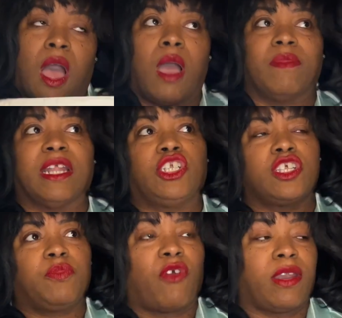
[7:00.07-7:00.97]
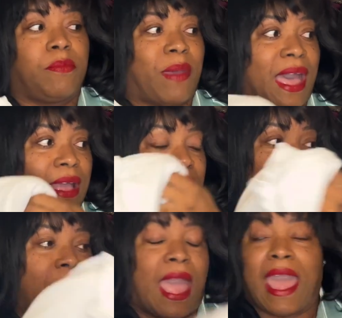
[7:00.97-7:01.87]
They just brought it back,
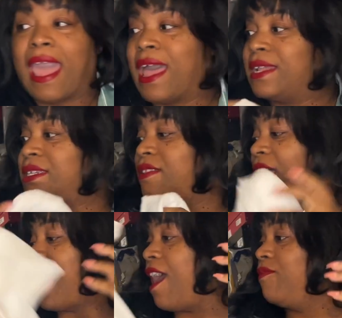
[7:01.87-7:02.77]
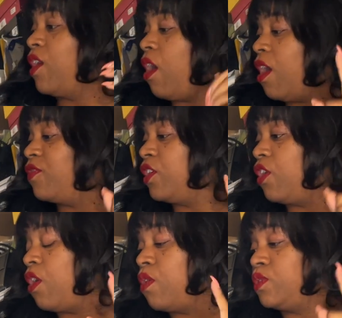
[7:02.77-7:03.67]
and they have the
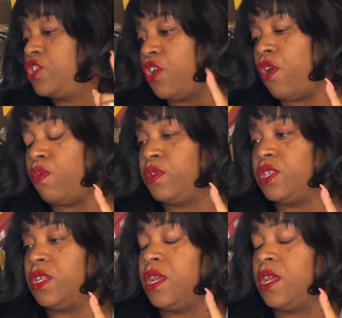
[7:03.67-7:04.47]
on-the-go tote